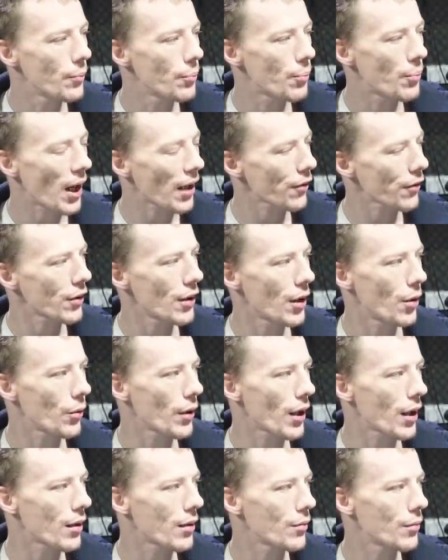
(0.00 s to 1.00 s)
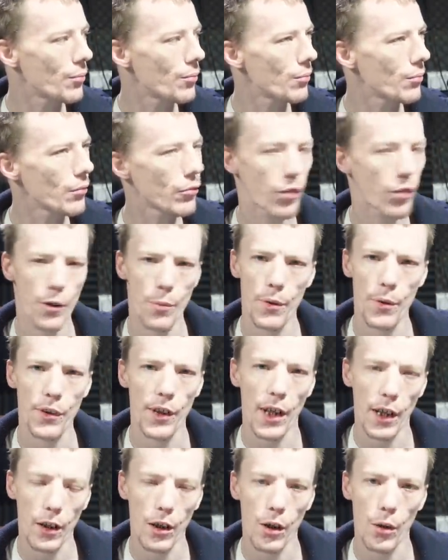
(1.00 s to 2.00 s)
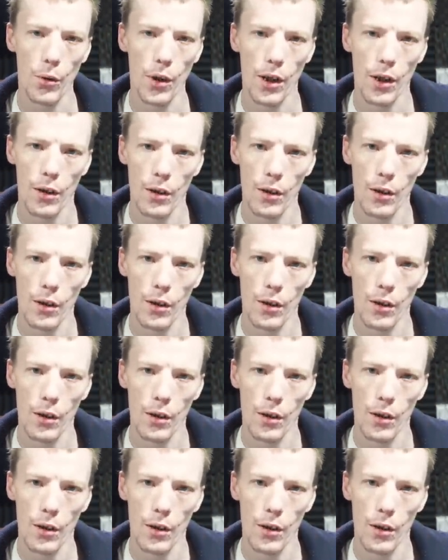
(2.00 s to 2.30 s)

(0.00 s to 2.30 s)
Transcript: Past Coder. Christmas Day Coder.